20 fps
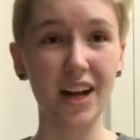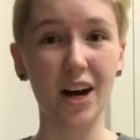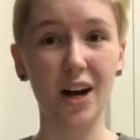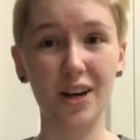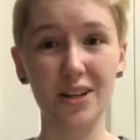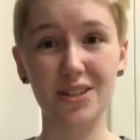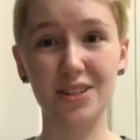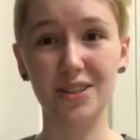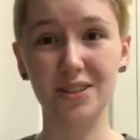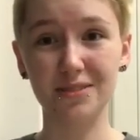
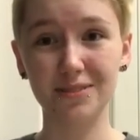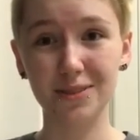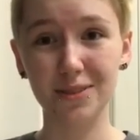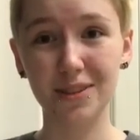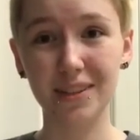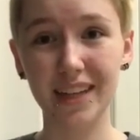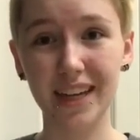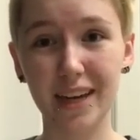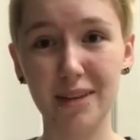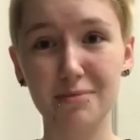onto the
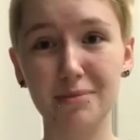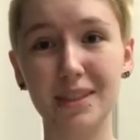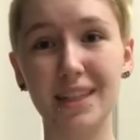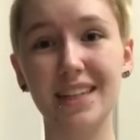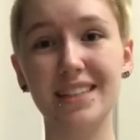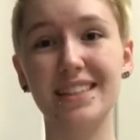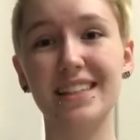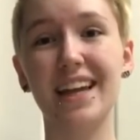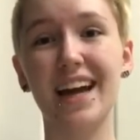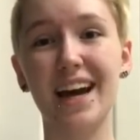floor yet
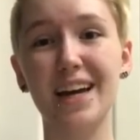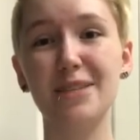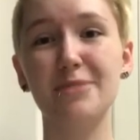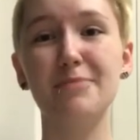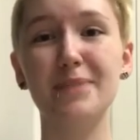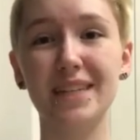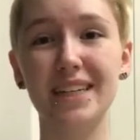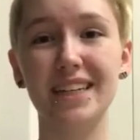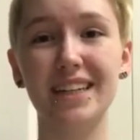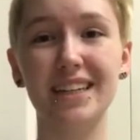because it has
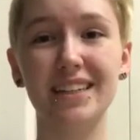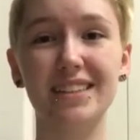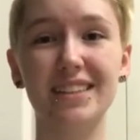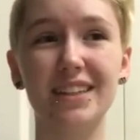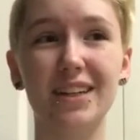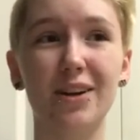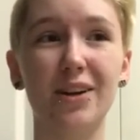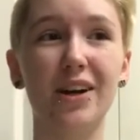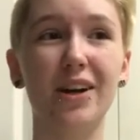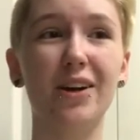been in a
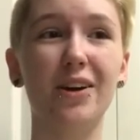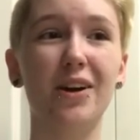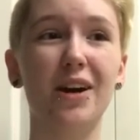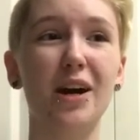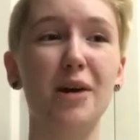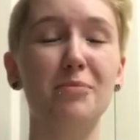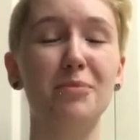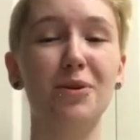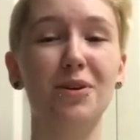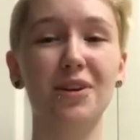to-go
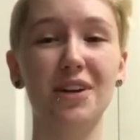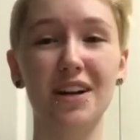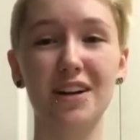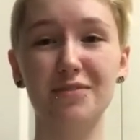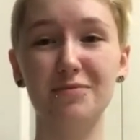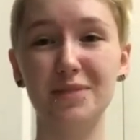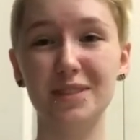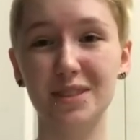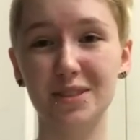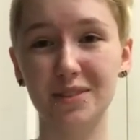cup, or
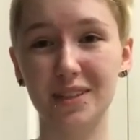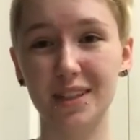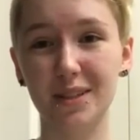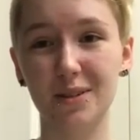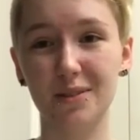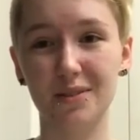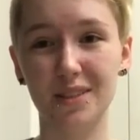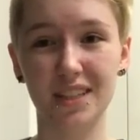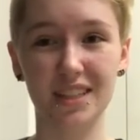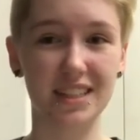I've been doing it
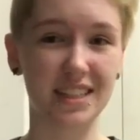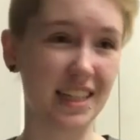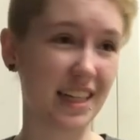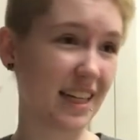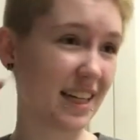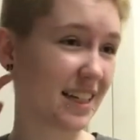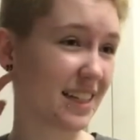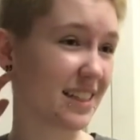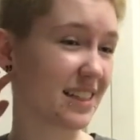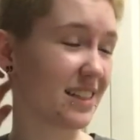over the
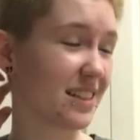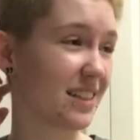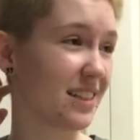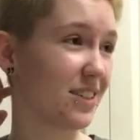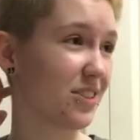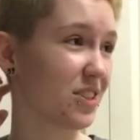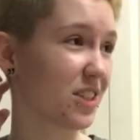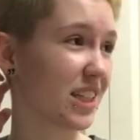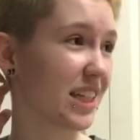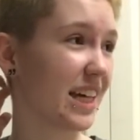sink because
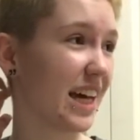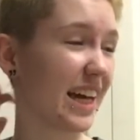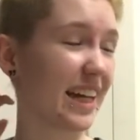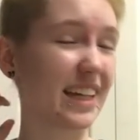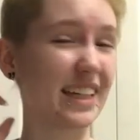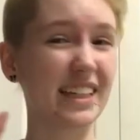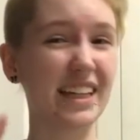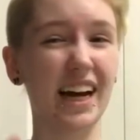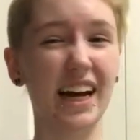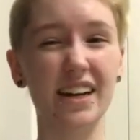usually I
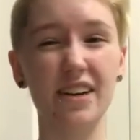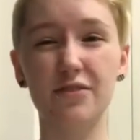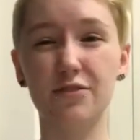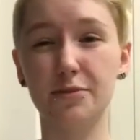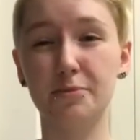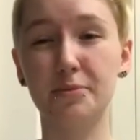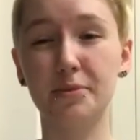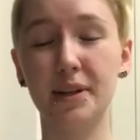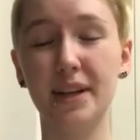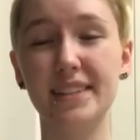can kind of
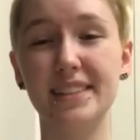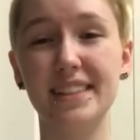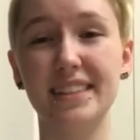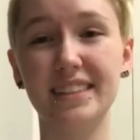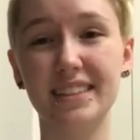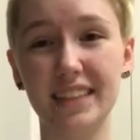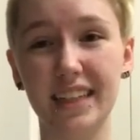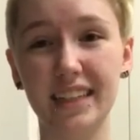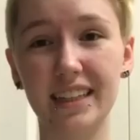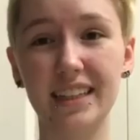repress
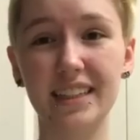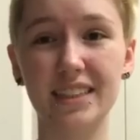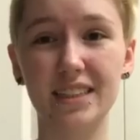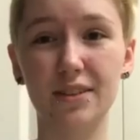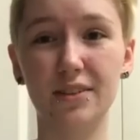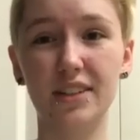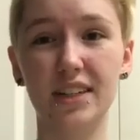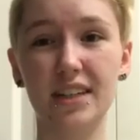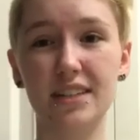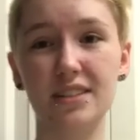it slightly
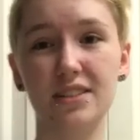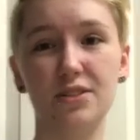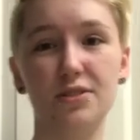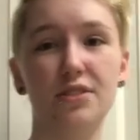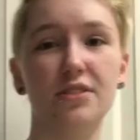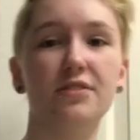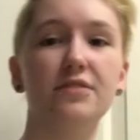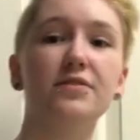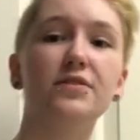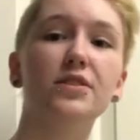so it doesn't do
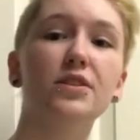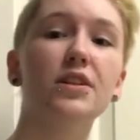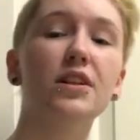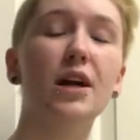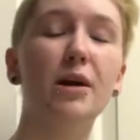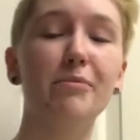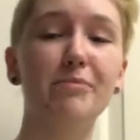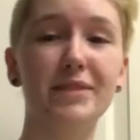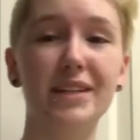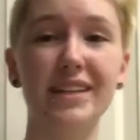the
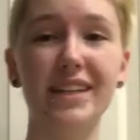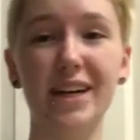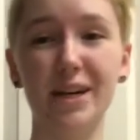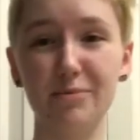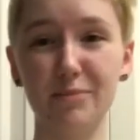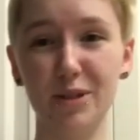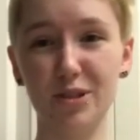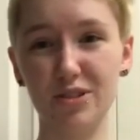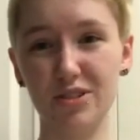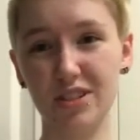full upside
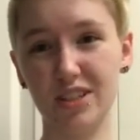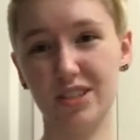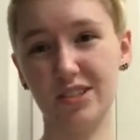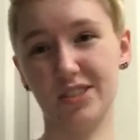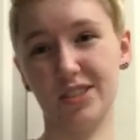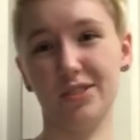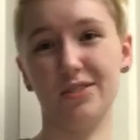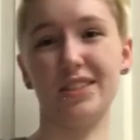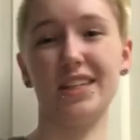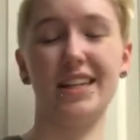down motion, it
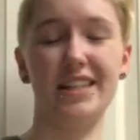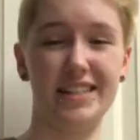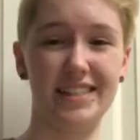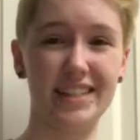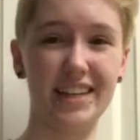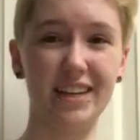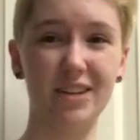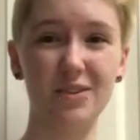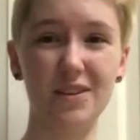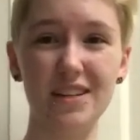just goes kind of
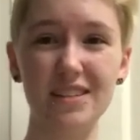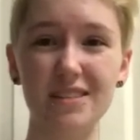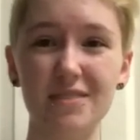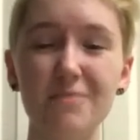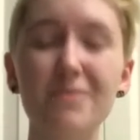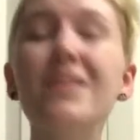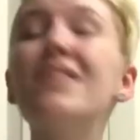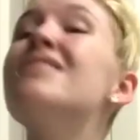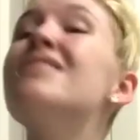sideways.